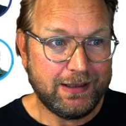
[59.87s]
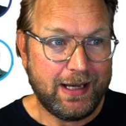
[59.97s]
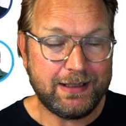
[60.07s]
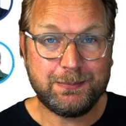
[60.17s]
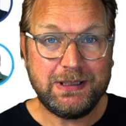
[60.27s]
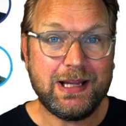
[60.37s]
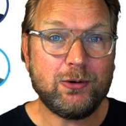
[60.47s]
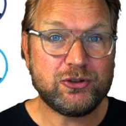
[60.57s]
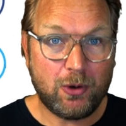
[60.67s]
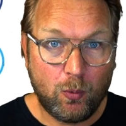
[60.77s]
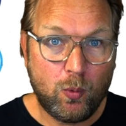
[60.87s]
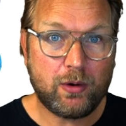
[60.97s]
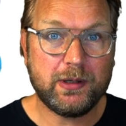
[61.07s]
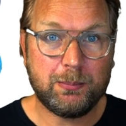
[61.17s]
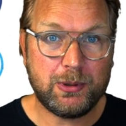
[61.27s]
has been launched on
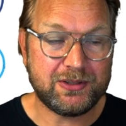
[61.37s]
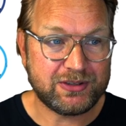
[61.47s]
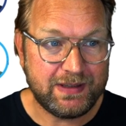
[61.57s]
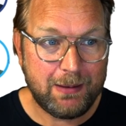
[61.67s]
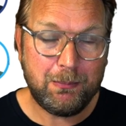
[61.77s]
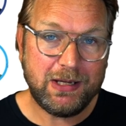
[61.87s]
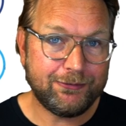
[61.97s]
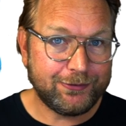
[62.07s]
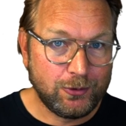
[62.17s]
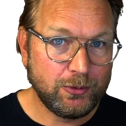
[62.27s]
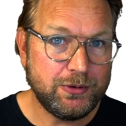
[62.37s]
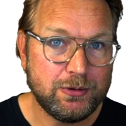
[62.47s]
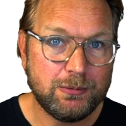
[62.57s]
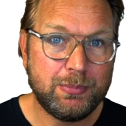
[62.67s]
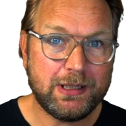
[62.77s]
Warrior Plus, and that may fool
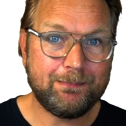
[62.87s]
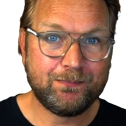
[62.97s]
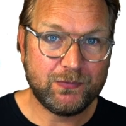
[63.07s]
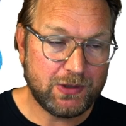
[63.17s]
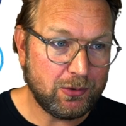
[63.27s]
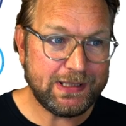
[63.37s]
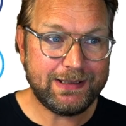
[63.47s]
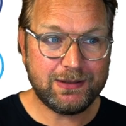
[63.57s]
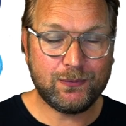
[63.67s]
you, but don't let it